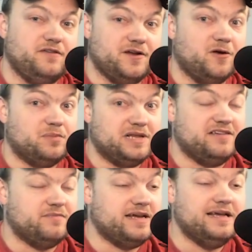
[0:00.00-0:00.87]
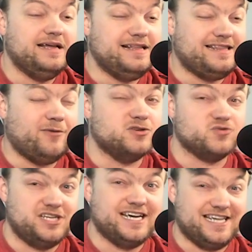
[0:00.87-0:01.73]
you don't believe me. That was
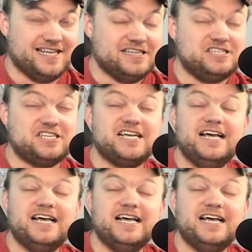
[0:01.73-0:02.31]
ridiculous.